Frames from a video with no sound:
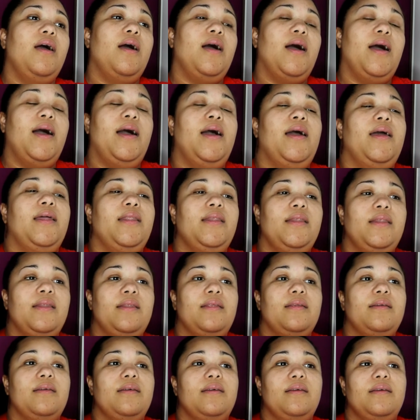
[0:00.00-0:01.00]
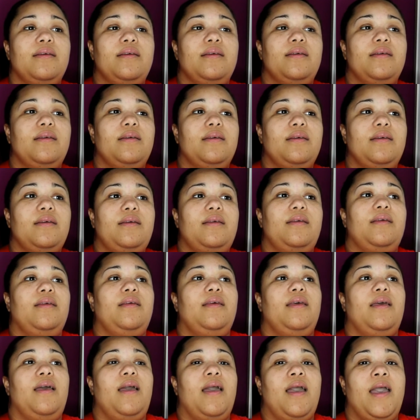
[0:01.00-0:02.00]
And
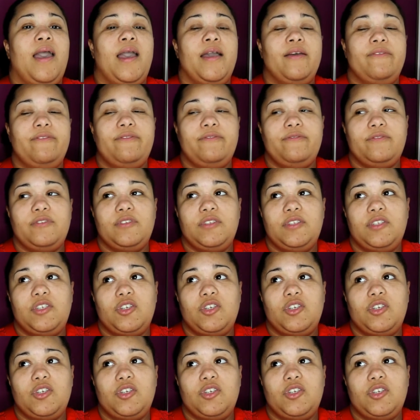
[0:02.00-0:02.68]
I've